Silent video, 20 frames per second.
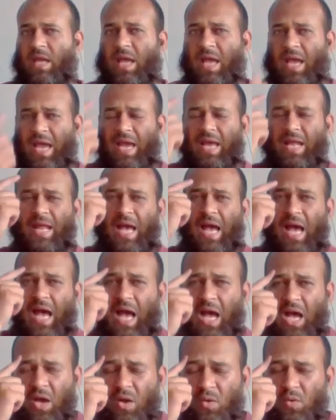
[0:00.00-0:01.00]
And
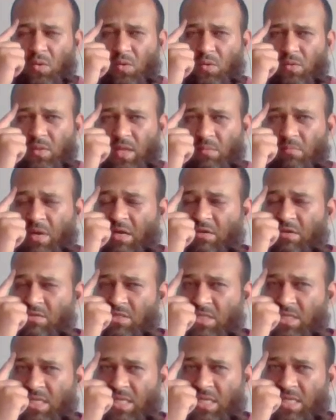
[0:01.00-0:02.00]
how the
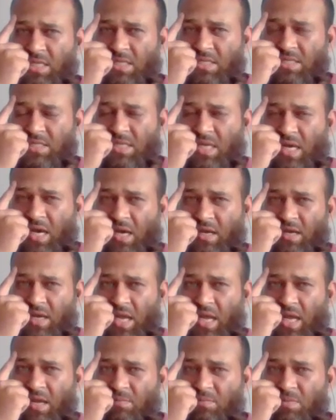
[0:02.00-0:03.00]
mountains are
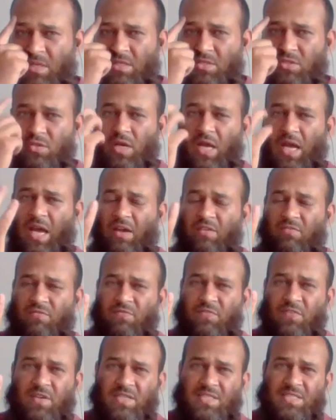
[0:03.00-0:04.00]
able to have
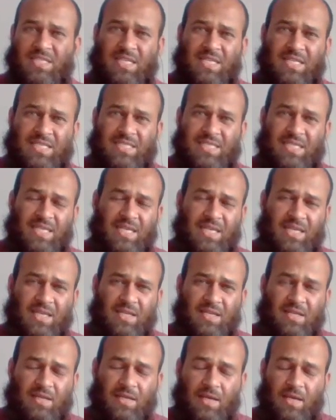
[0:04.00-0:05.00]
fertility?
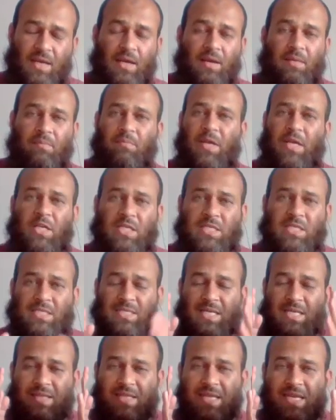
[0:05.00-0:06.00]

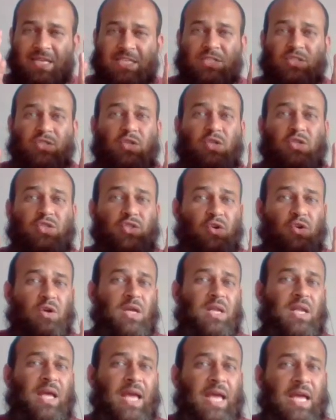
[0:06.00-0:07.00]
Because there is no
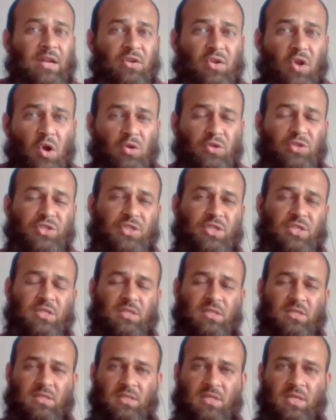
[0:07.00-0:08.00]
soil
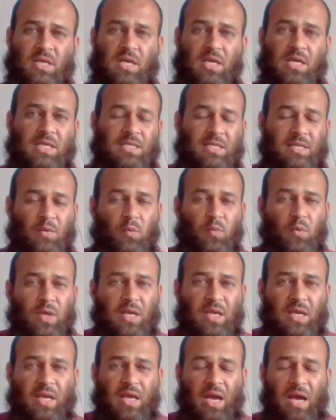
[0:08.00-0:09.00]
erosion.
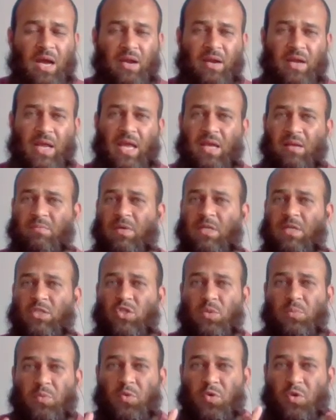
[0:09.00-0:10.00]
We are able
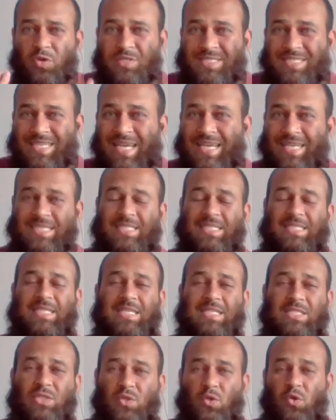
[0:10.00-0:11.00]
to protect
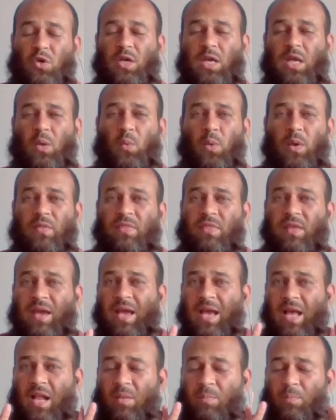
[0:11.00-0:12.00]
the soil with the
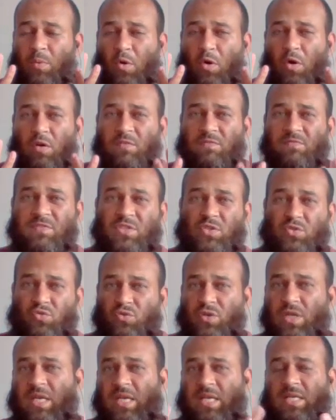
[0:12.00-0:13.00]
help of
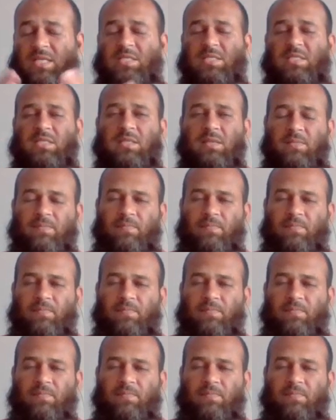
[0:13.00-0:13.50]
trees.